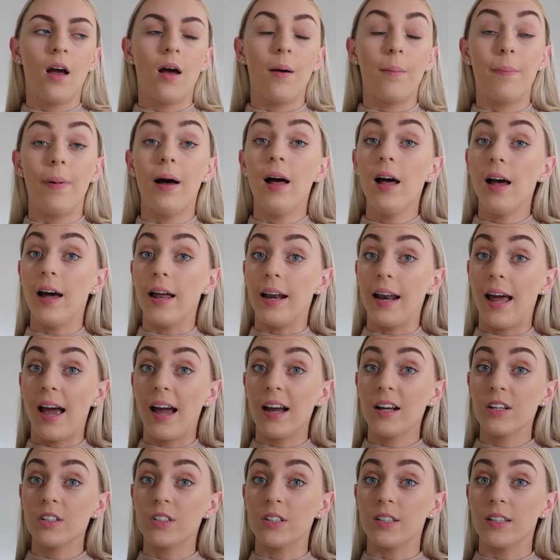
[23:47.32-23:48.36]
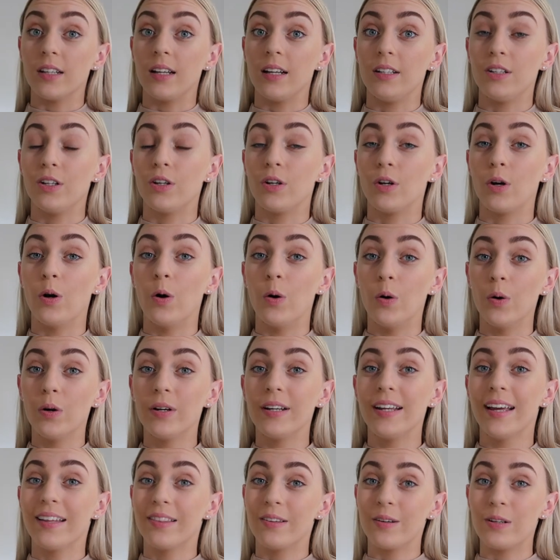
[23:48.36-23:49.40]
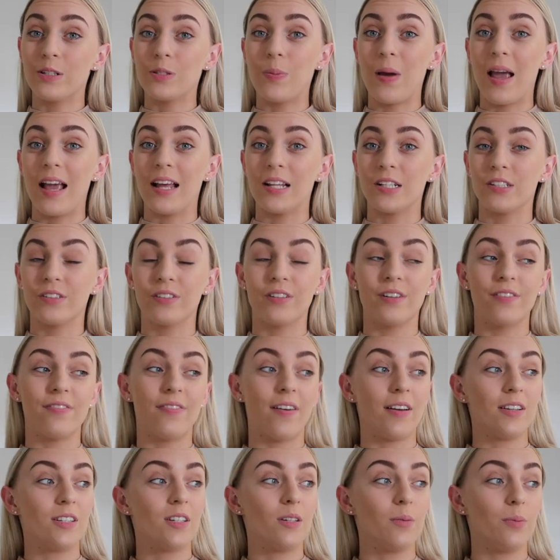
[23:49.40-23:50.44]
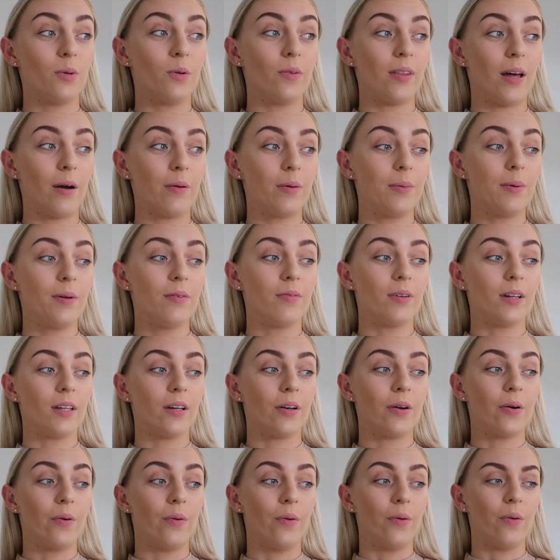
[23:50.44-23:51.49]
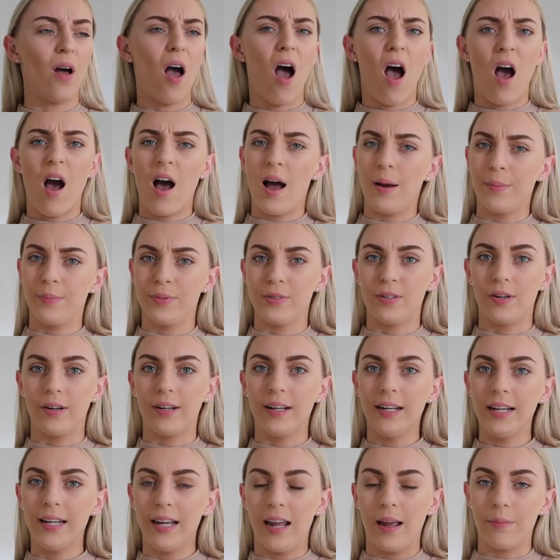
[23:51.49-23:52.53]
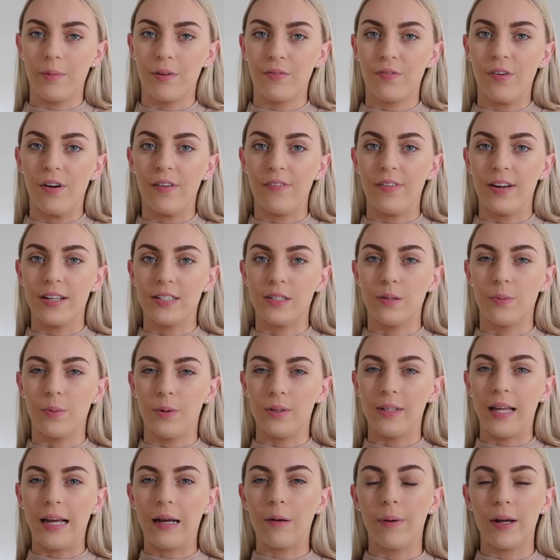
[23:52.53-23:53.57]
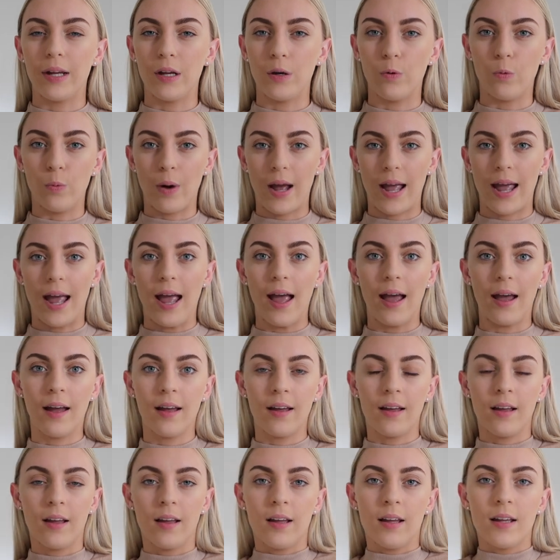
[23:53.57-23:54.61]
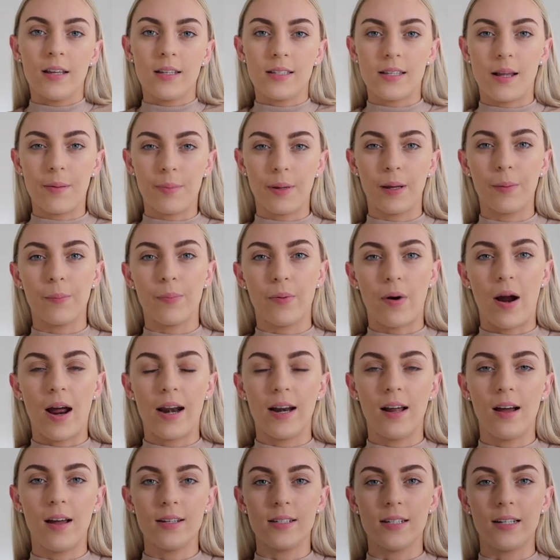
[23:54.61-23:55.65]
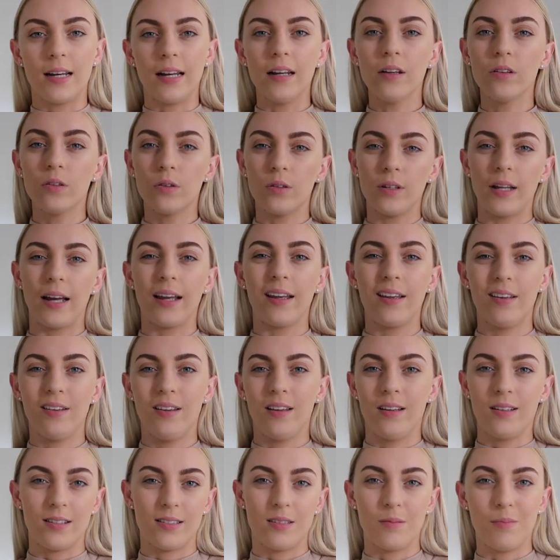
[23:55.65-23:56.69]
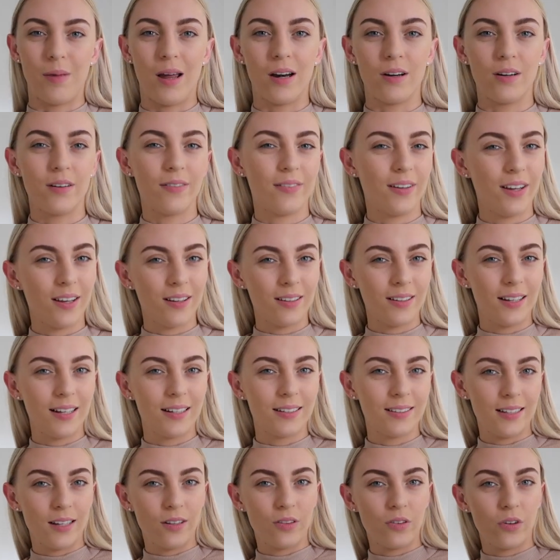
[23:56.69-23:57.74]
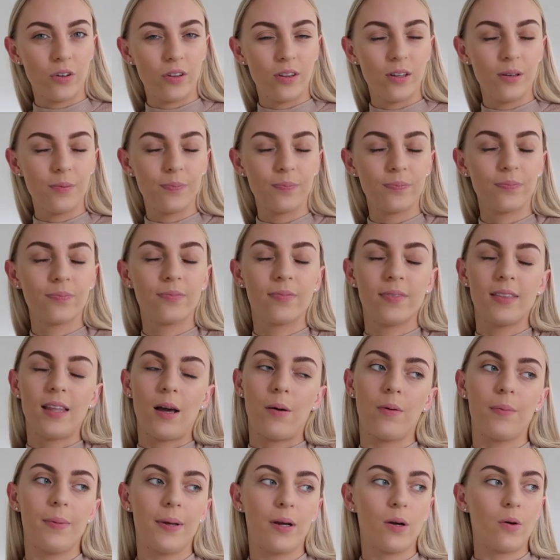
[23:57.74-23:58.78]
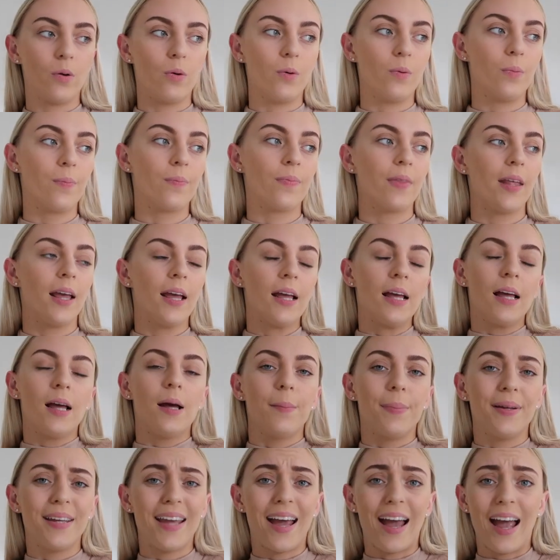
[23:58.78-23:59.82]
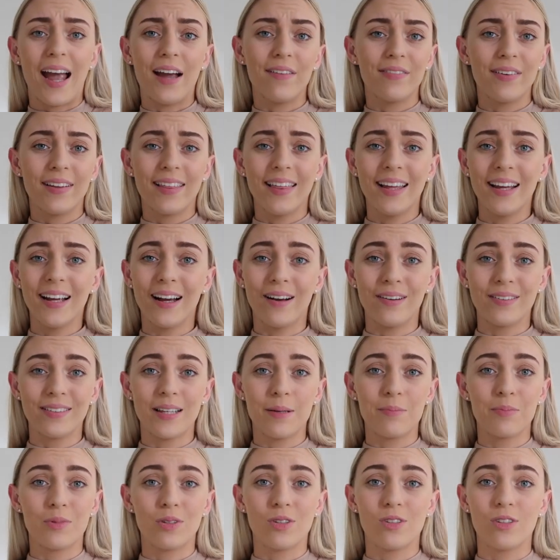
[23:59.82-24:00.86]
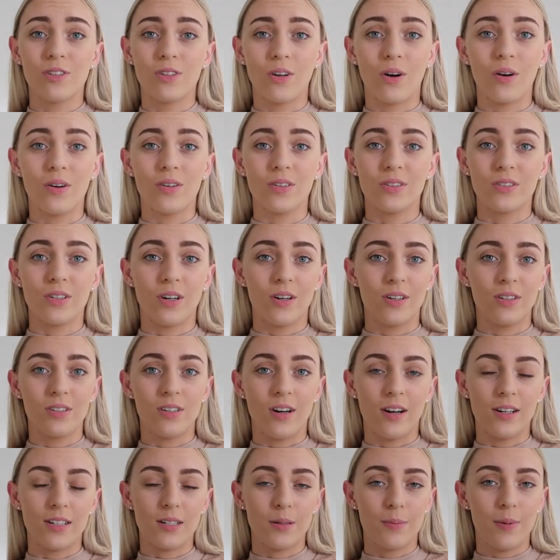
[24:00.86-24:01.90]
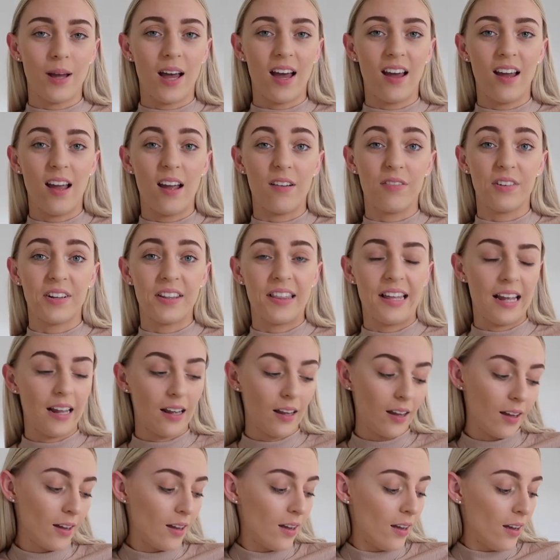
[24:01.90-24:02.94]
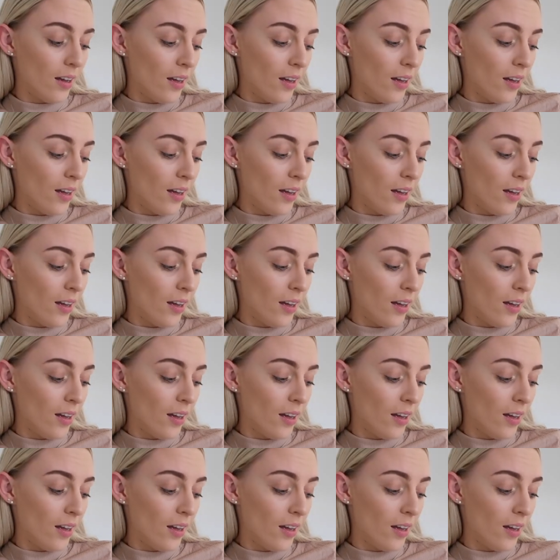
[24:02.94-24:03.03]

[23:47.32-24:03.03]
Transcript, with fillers: But actually, you could get those pants for a festival. That would be really cool. I'm so going to keep them for a festival, like where you wear something brighter underneath or like it doesn't matter if you can like see through them. That would be cool. But yeah, everything else I'm so, so stoked about. Everything